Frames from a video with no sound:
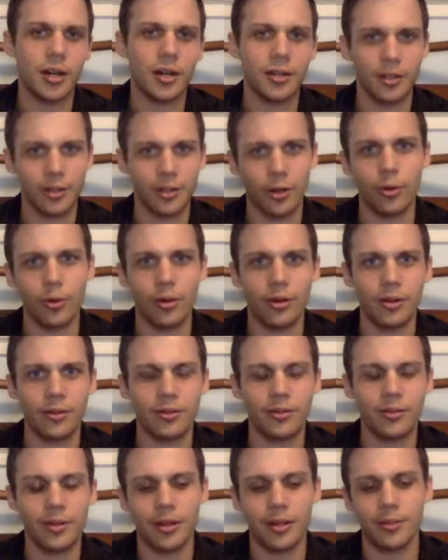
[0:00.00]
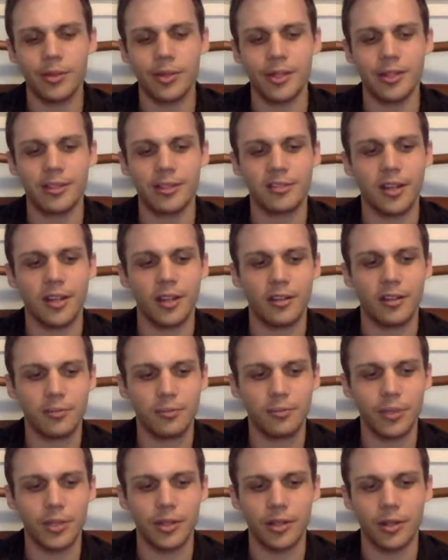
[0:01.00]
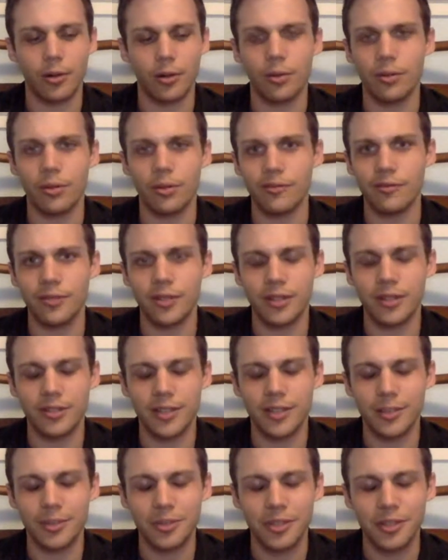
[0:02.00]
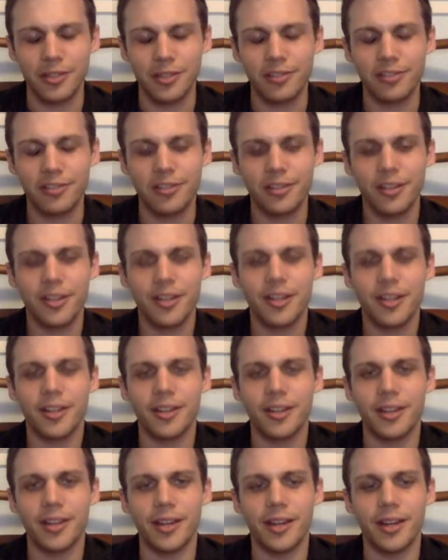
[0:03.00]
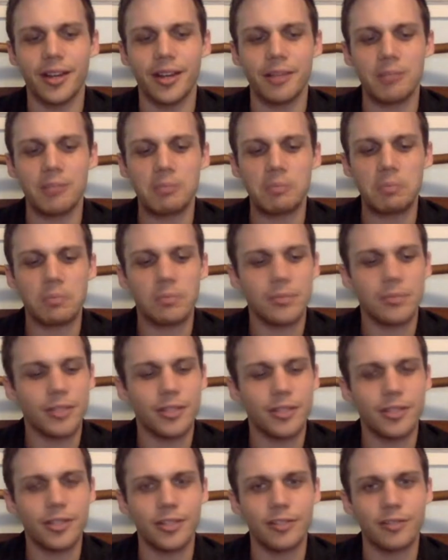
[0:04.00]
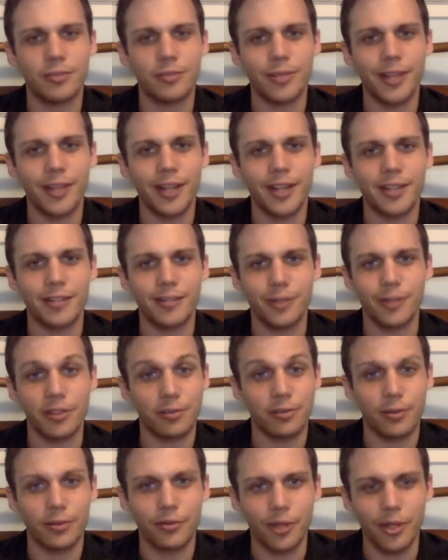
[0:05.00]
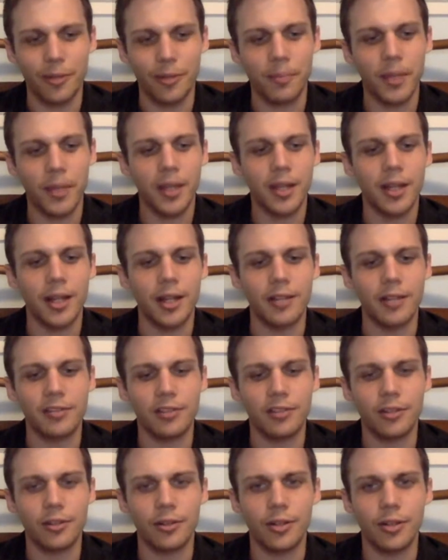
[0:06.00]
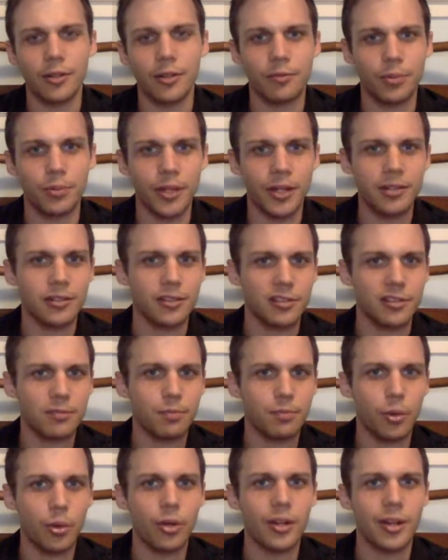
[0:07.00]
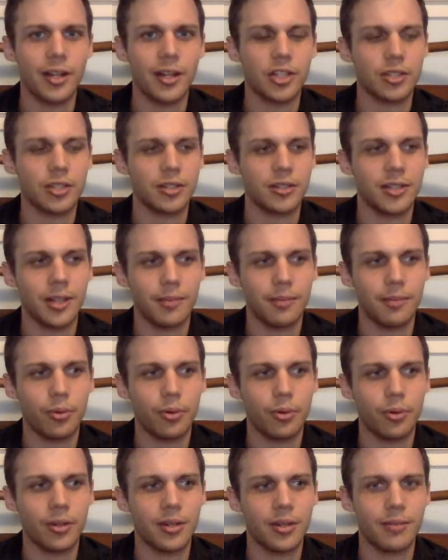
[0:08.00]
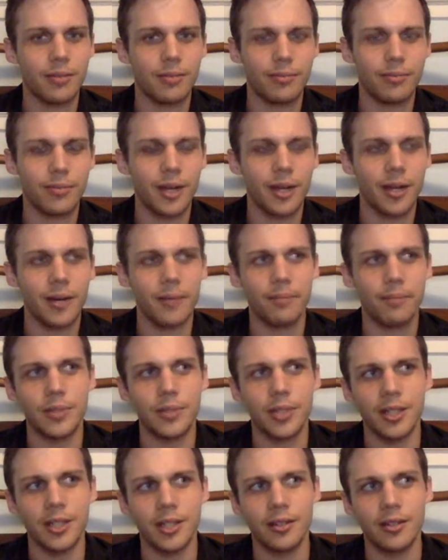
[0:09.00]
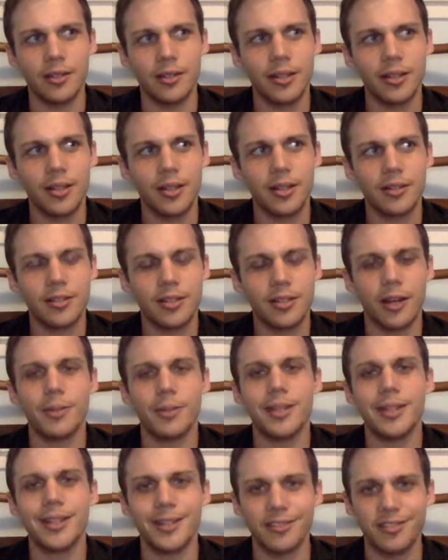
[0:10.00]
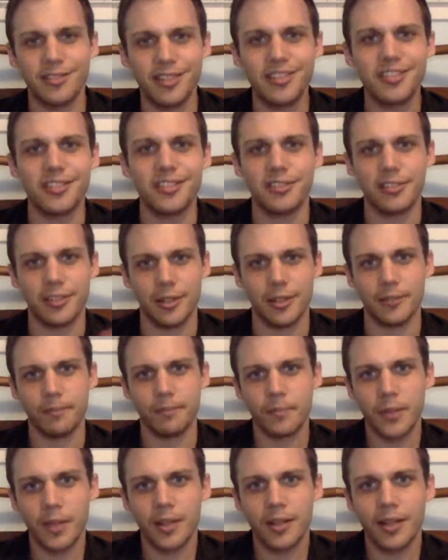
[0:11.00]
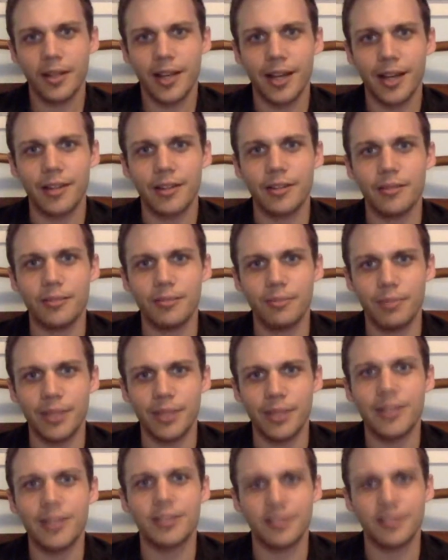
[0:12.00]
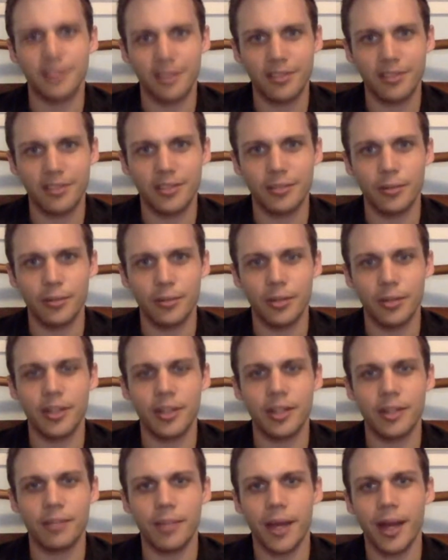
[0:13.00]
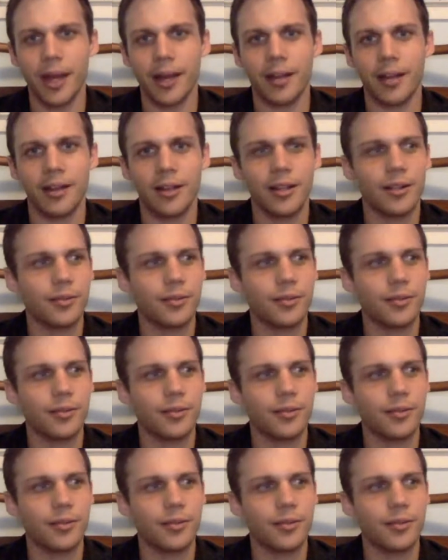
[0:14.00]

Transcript: on the court. Um, in this case, being the court of uh, table tennis, that he could just react very swiftly. And so it was beyond a sport actually at that point. Um, he taught me the consistency, mm-hmm. how to mm-hmm. be consistent with hitting it back,